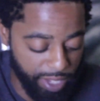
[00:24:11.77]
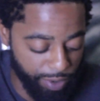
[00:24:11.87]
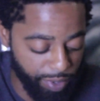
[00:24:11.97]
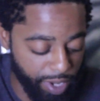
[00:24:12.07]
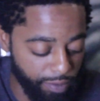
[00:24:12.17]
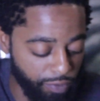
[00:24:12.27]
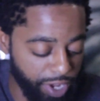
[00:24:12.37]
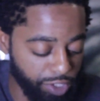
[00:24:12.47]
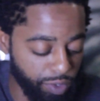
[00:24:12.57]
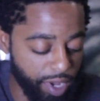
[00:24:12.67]
Theory of
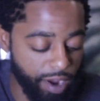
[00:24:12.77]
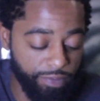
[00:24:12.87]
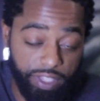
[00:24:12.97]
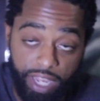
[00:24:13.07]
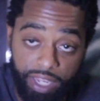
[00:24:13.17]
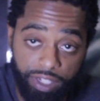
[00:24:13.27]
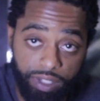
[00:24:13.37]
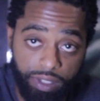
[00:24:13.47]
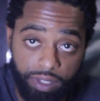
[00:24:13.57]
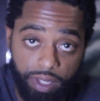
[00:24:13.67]
Racial
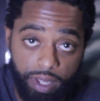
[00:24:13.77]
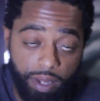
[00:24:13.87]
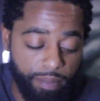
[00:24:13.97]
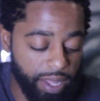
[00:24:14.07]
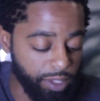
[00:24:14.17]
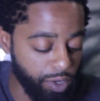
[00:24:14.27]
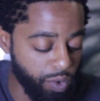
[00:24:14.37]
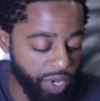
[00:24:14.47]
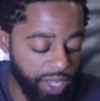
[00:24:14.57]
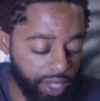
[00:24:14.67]
Confrontation by the
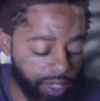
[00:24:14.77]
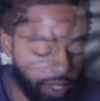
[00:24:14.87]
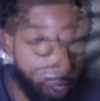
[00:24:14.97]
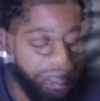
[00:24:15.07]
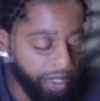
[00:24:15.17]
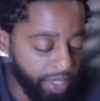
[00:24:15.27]
Queen